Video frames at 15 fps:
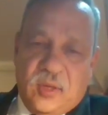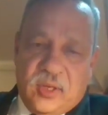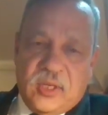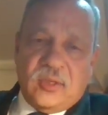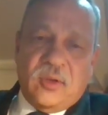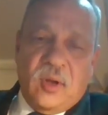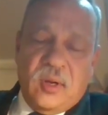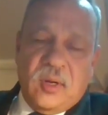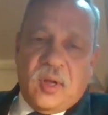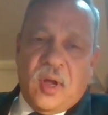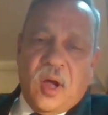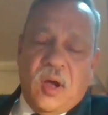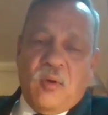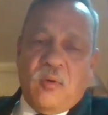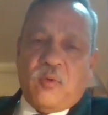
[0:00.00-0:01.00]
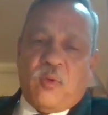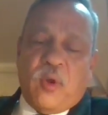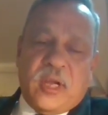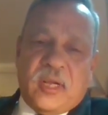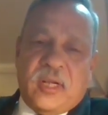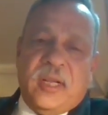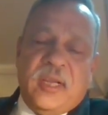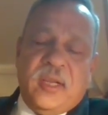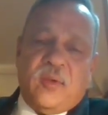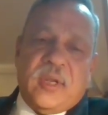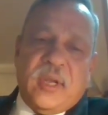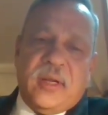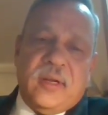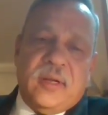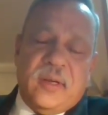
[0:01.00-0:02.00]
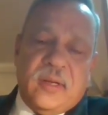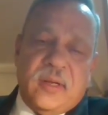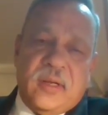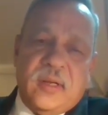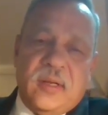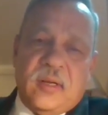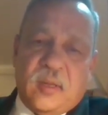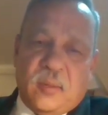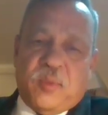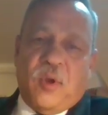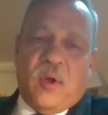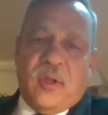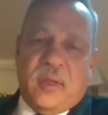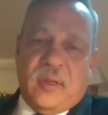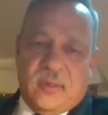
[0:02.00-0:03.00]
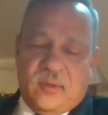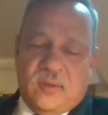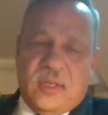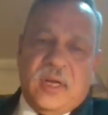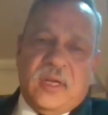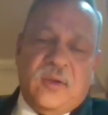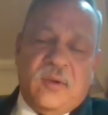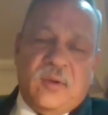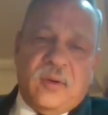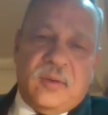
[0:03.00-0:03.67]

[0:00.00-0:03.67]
So it is all how quickly you can deploy it so that